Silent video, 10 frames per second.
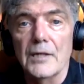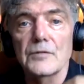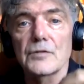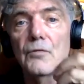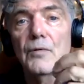
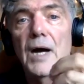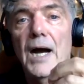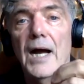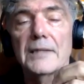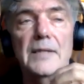So
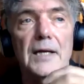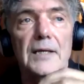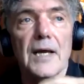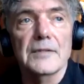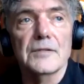
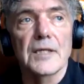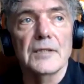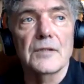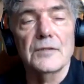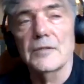I'd say,
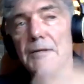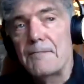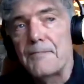geez,